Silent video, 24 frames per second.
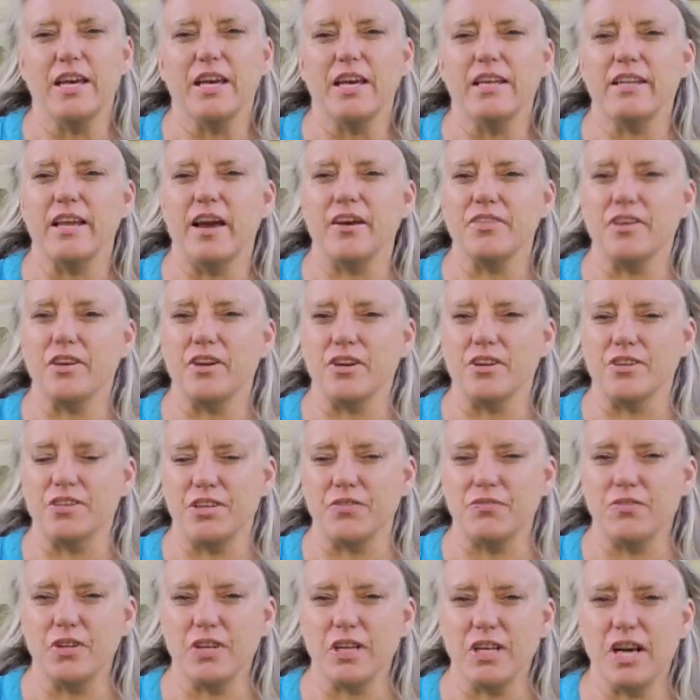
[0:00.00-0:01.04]
Now there are
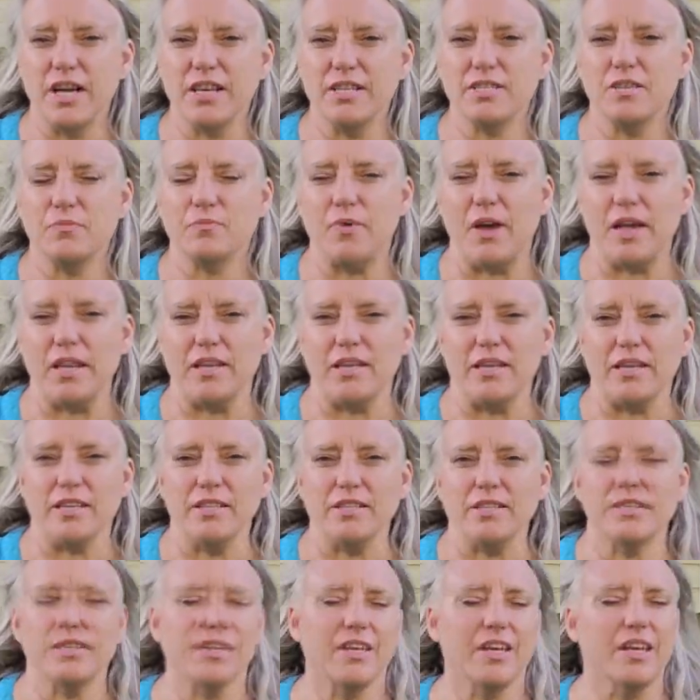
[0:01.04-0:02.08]
different kinds of
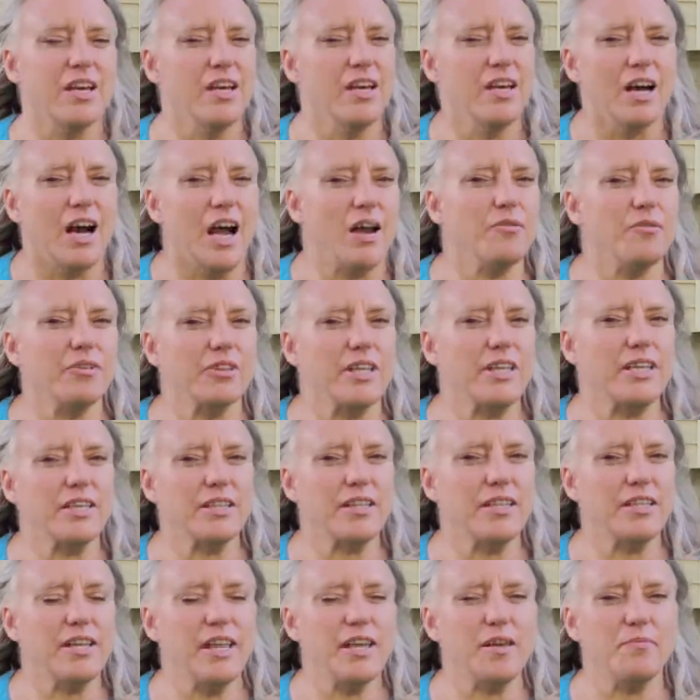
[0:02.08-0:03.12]
betonies. I will link
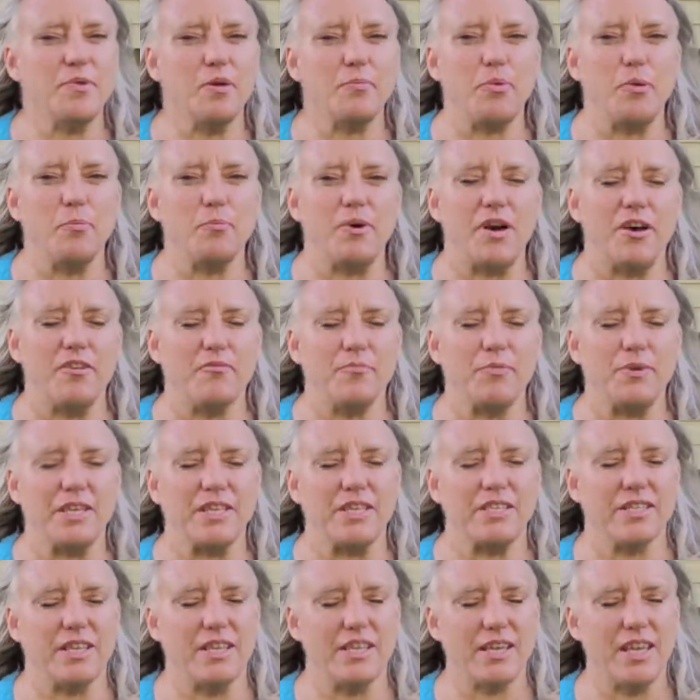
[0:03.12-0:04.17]
the name up above
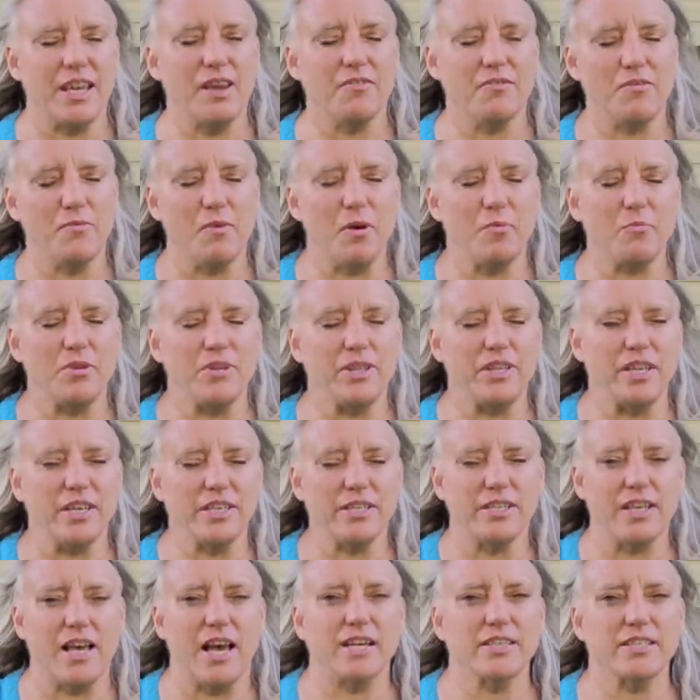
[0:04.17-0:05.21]
because I can't remember the
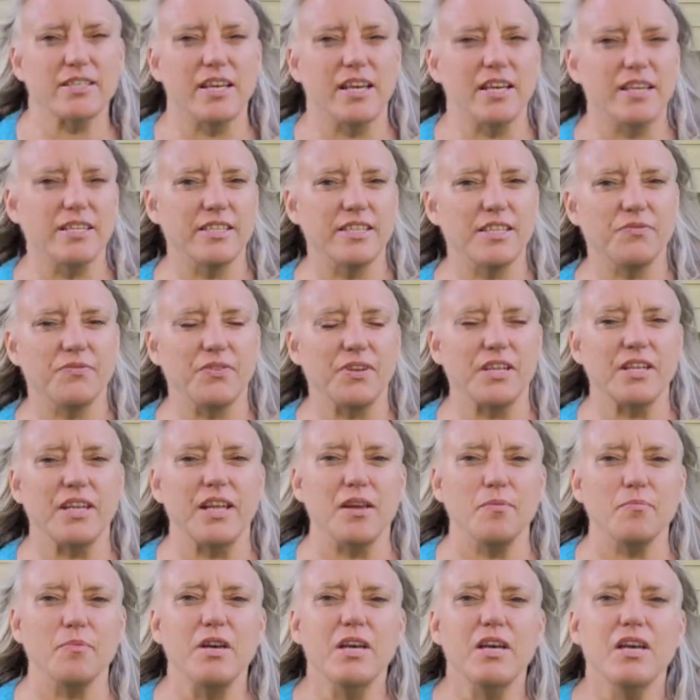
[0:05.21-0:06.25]
exact scientific
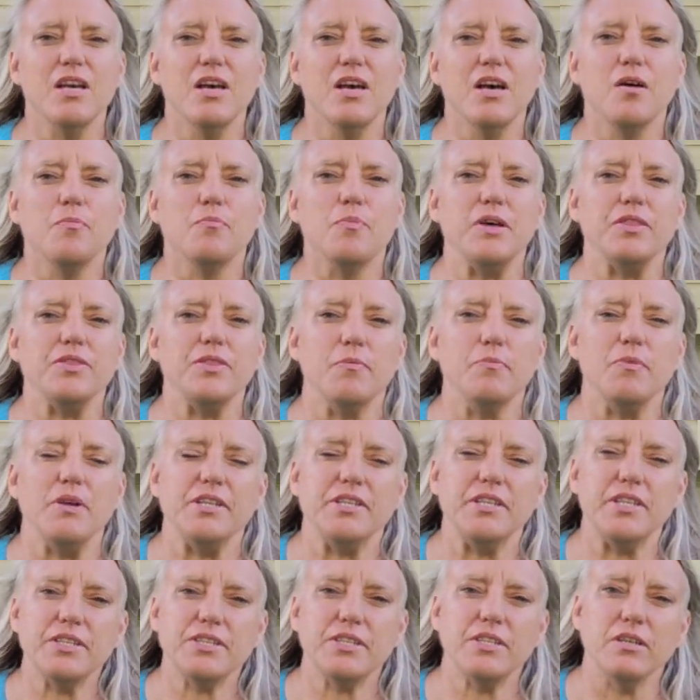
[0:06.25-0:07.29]
name. But the
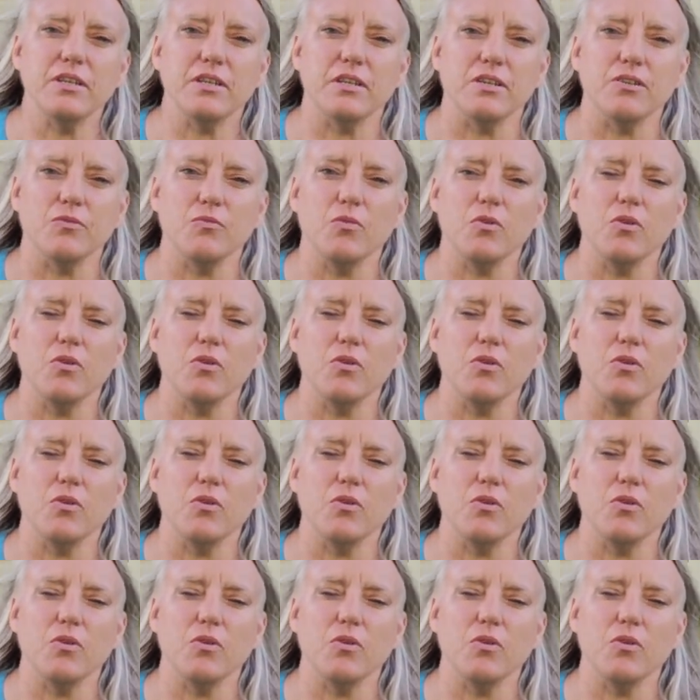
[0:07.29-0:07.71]
medicinal